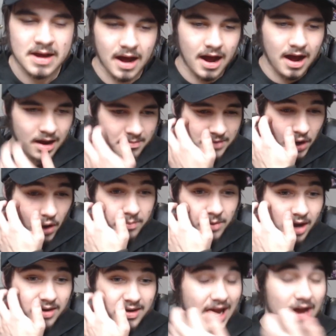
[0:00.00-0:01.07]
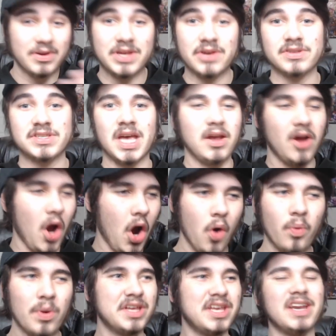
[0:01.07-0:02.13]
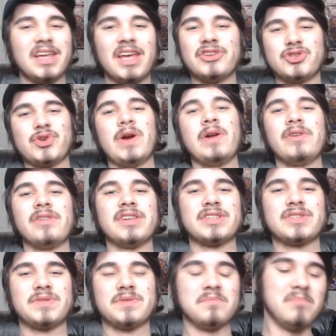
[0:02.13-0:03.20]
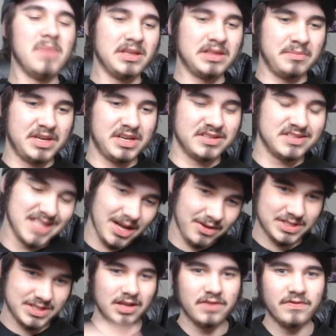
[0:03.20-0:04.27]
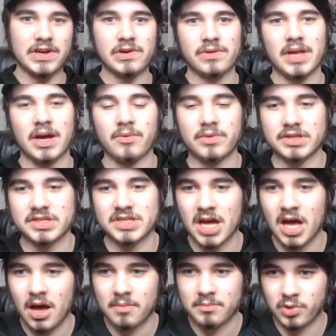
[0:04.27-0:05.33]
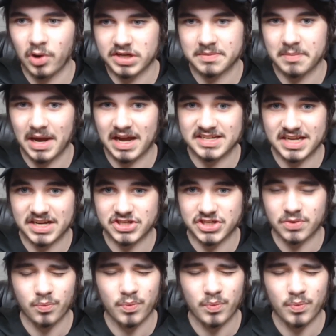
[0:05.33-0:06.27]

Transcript: Now, I'm not out here saying, oh, we're getting a trailer this month, because that was video that was brought to my attention.